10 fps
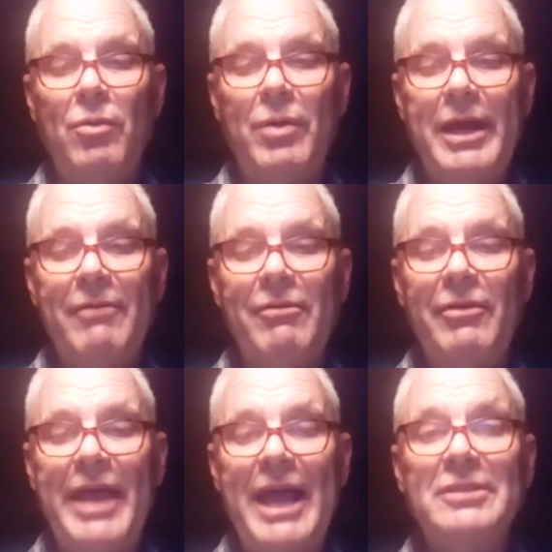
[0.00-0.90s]

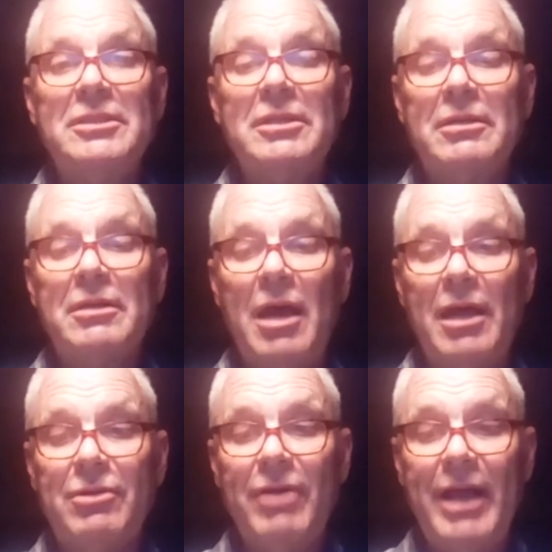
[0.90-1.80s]
Whenever that's
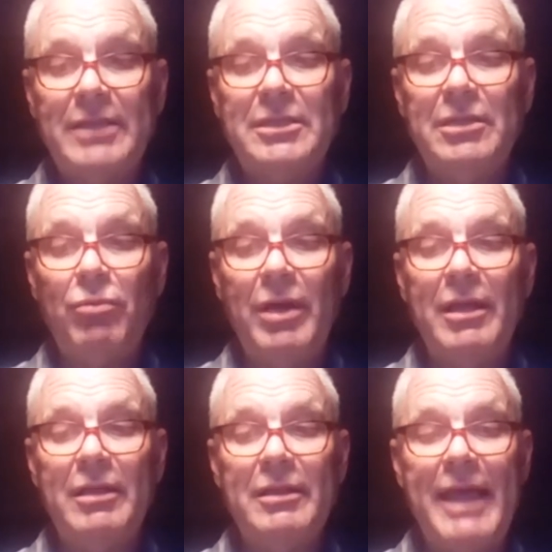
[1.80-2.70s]
contrasted with